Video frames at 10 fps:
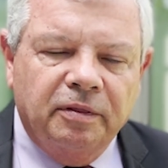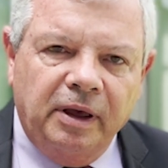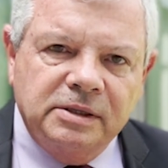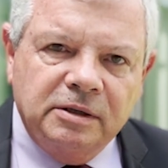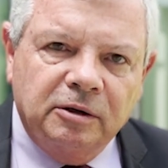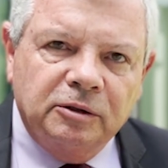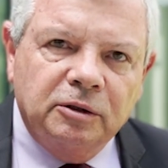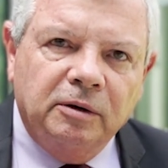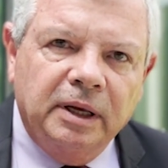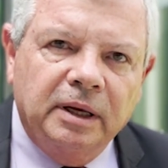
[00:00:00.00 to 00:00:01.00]
things you're
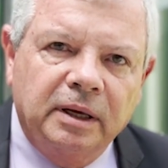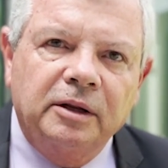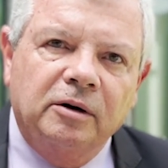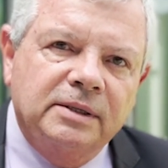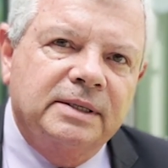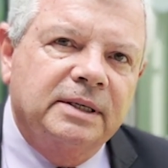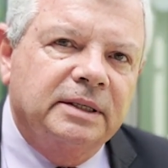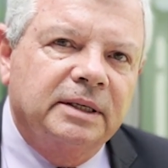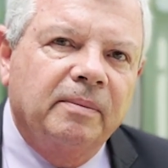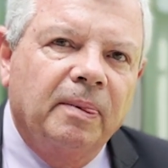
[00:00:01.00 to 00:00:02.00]
doing in your
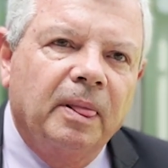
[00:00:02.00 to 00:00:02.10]
city